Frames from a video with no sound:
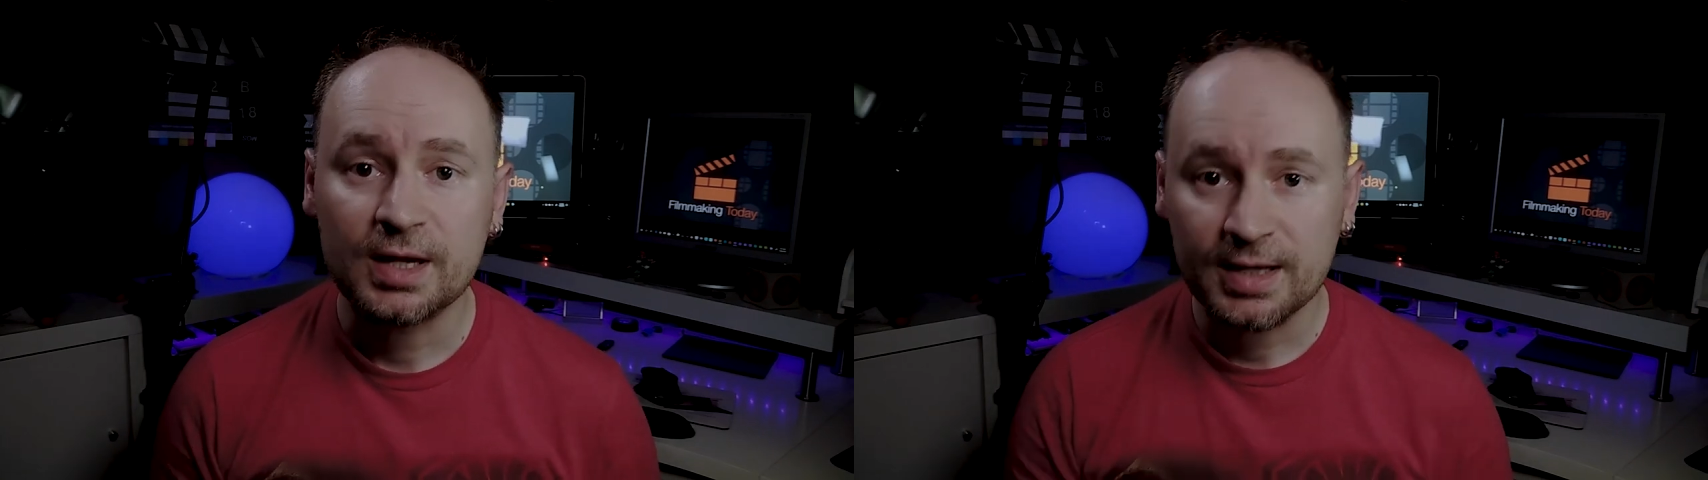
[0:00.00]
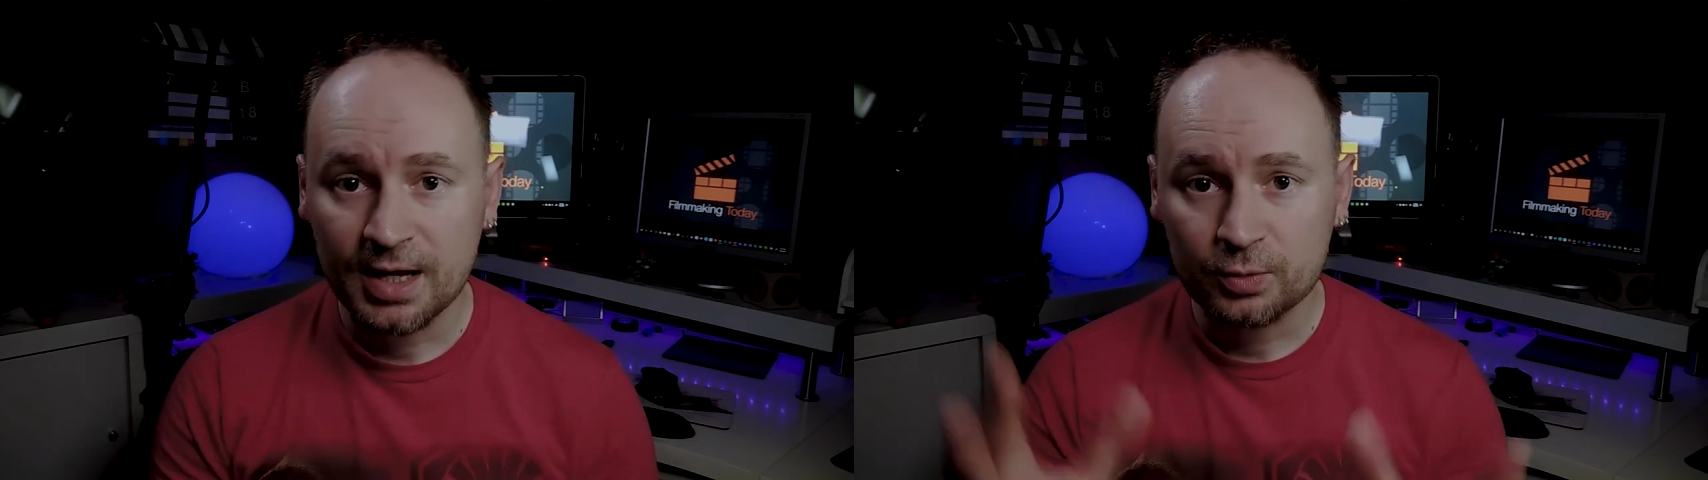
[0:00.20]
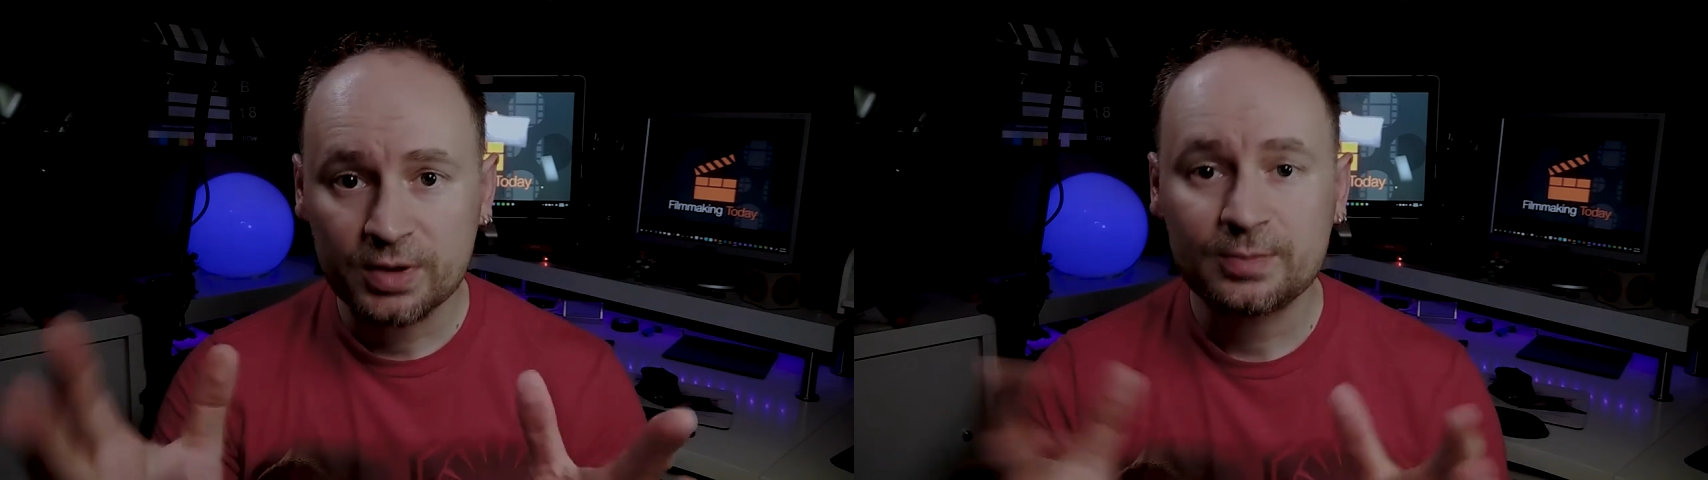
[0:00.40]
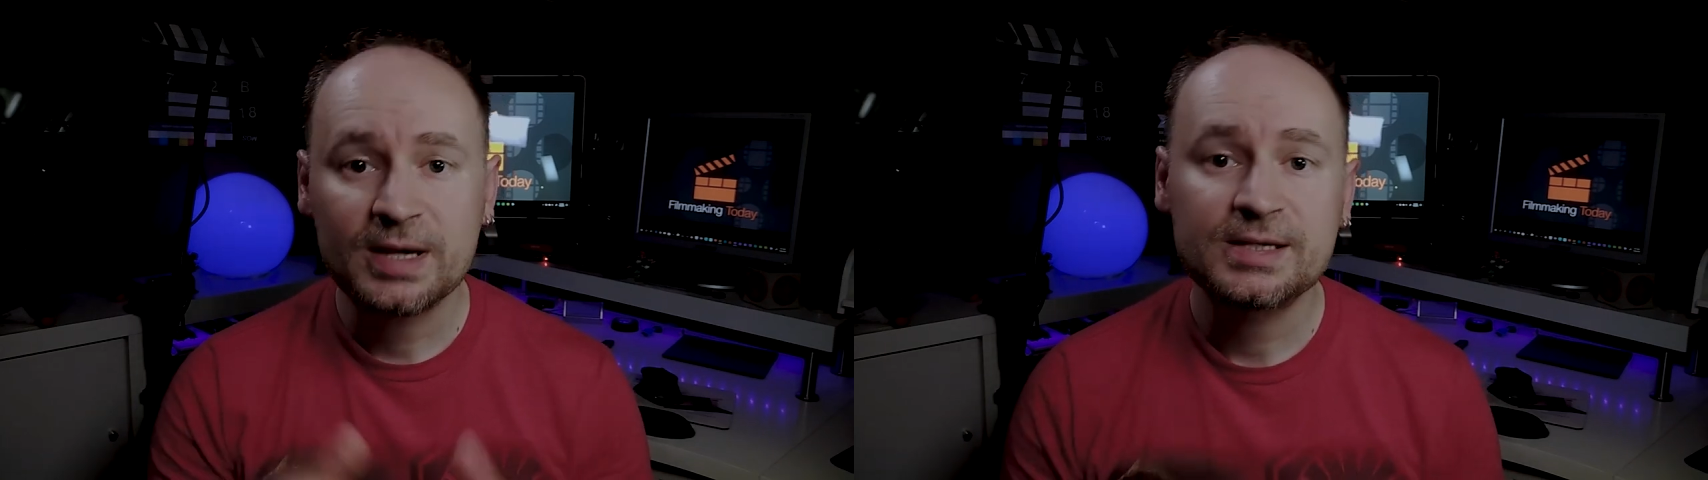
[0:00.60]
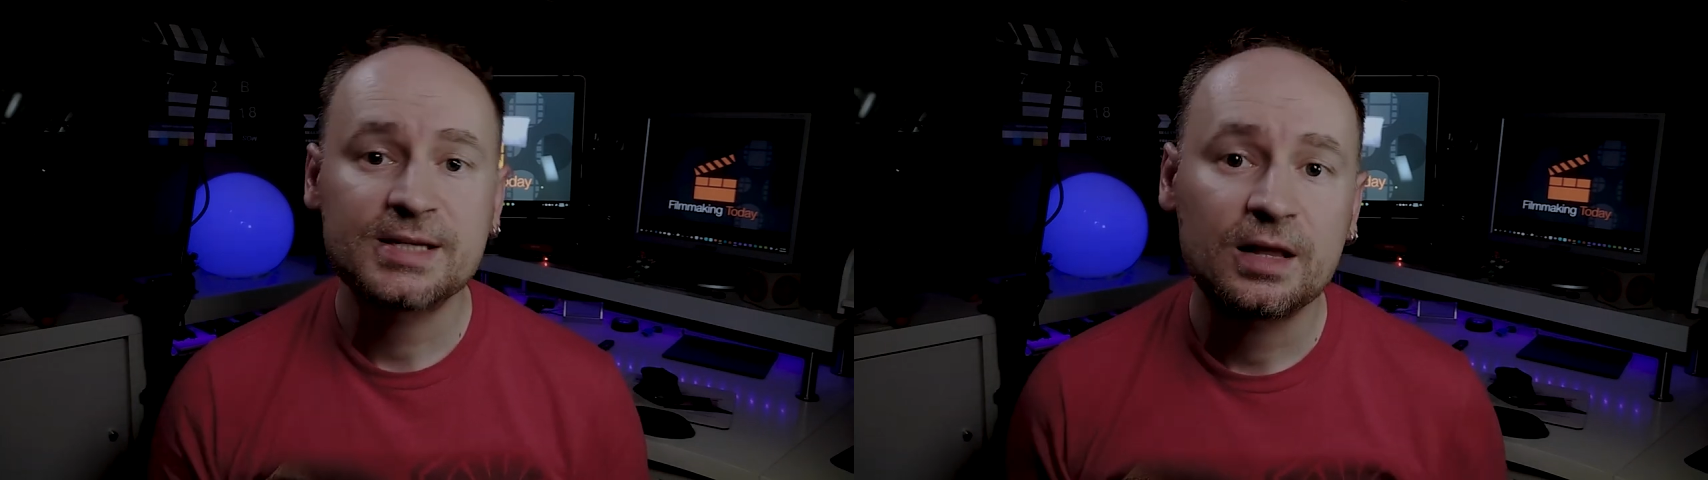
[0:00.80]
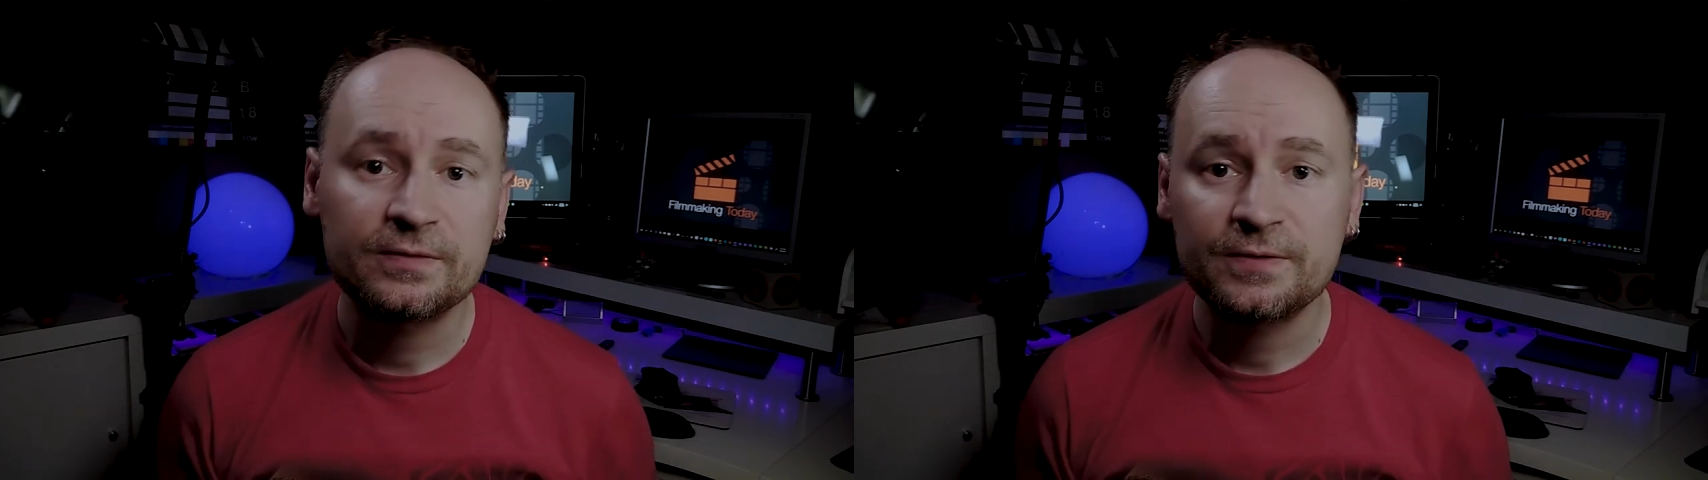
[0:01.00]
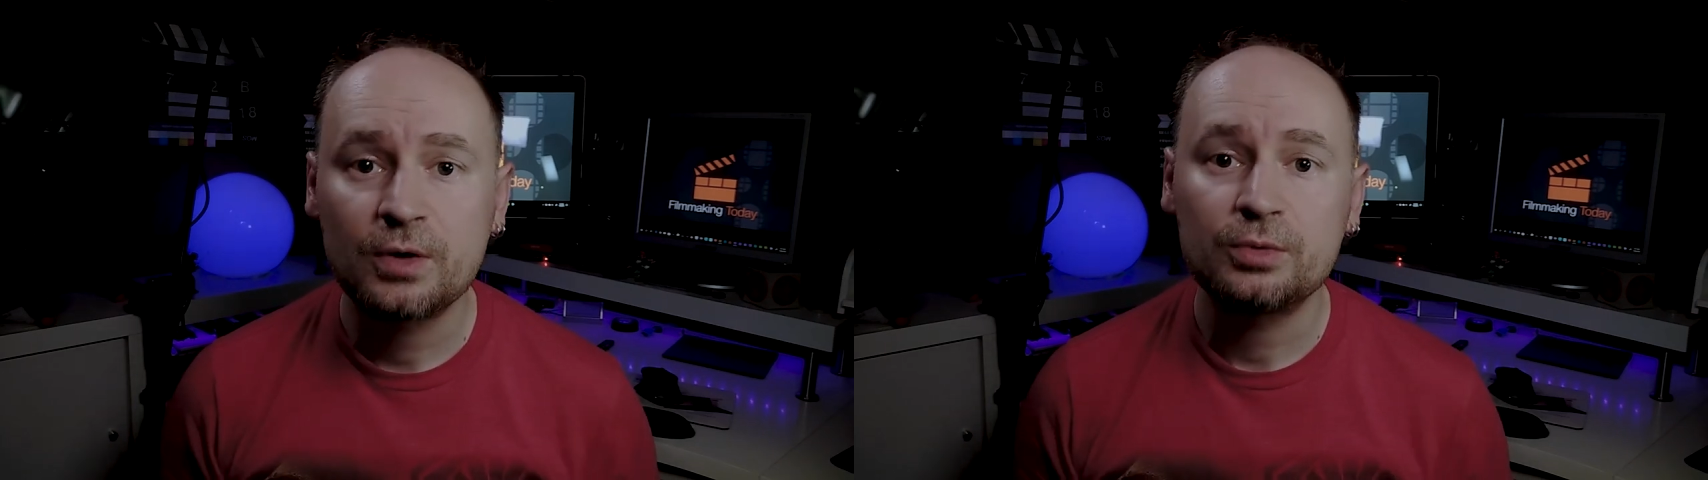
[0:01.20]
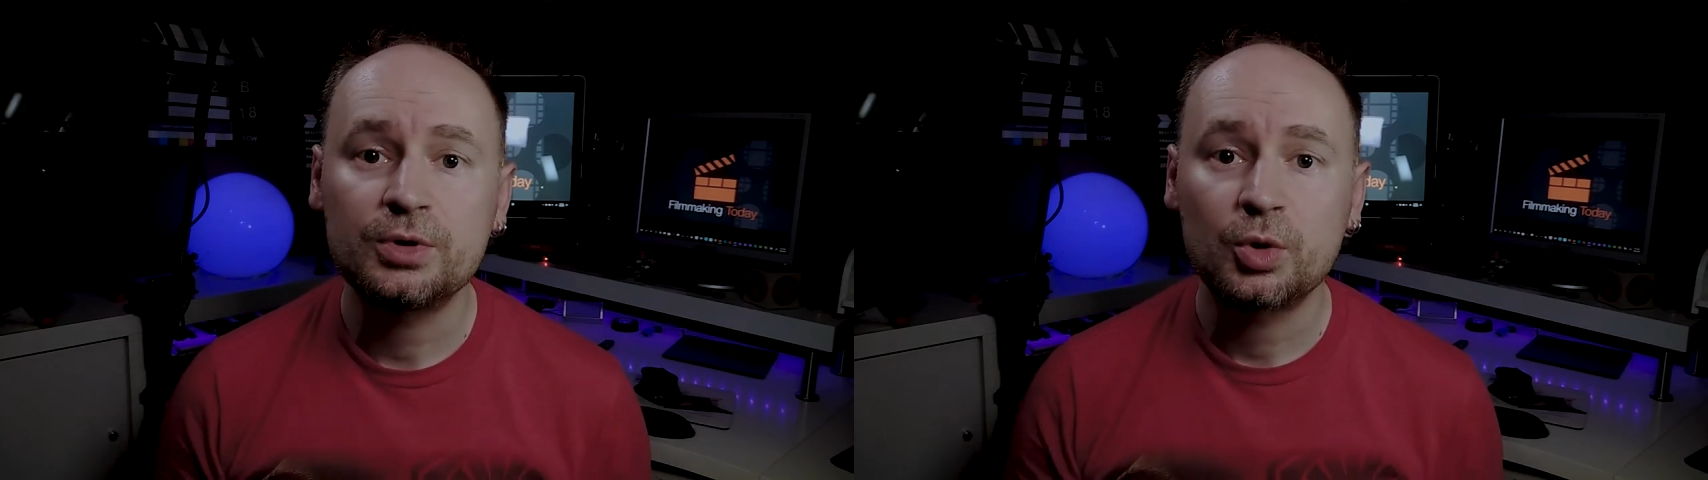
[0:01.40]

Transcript: again with my cell phone